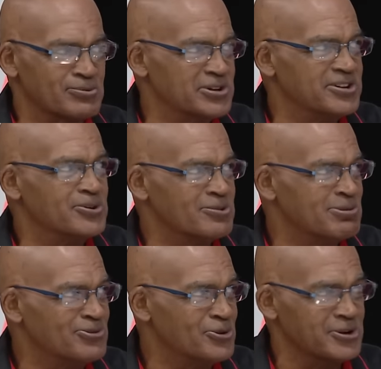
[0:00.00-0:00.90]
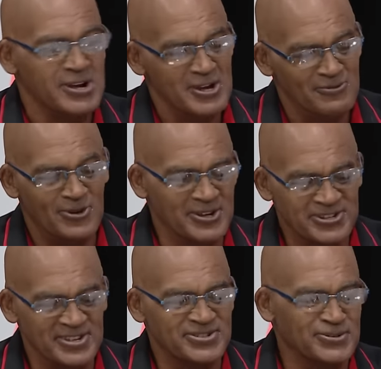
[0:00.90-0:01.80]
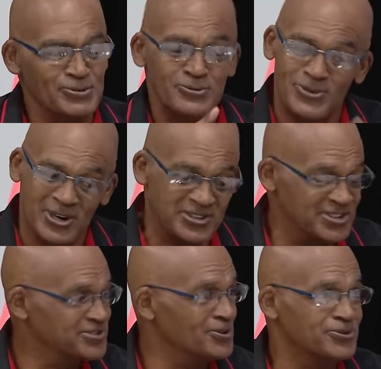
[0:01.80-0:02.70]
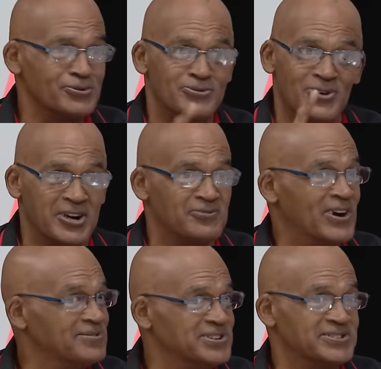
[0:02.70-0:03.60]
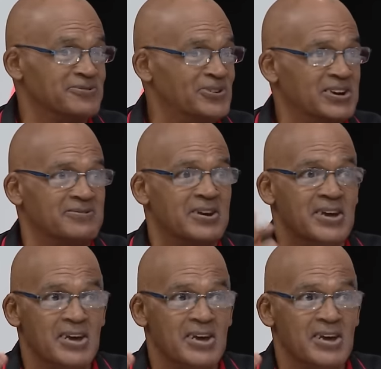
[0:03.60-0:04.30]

him run indoors before. Yes. 46-2, 46-02, 45-65